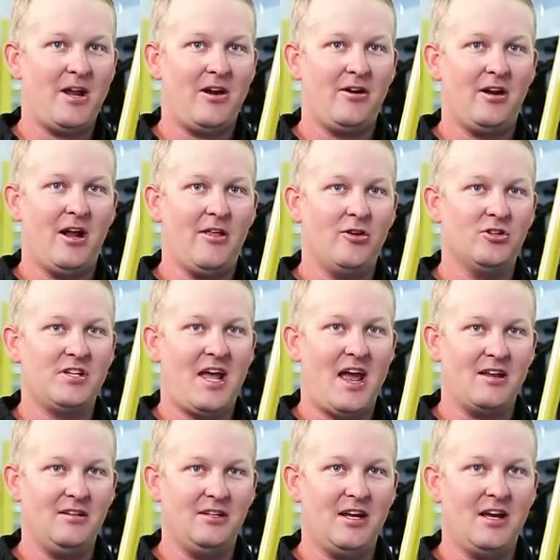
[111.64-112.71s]
out and others
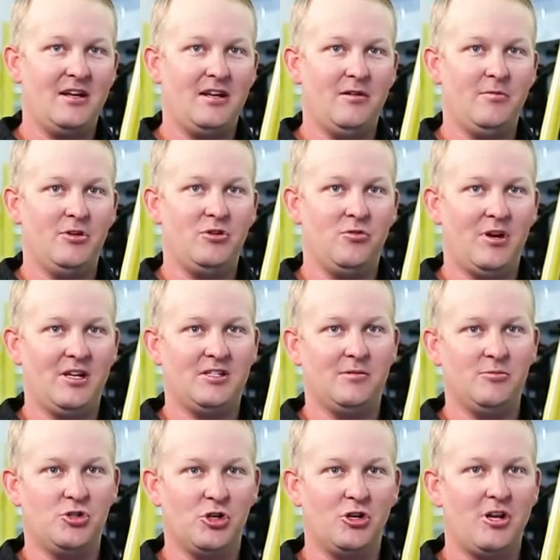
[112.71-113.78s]
hadn't yet, it would create some
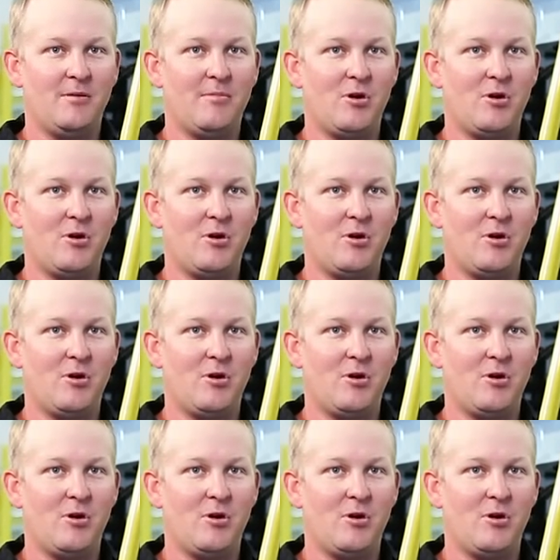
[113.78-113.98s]
jerking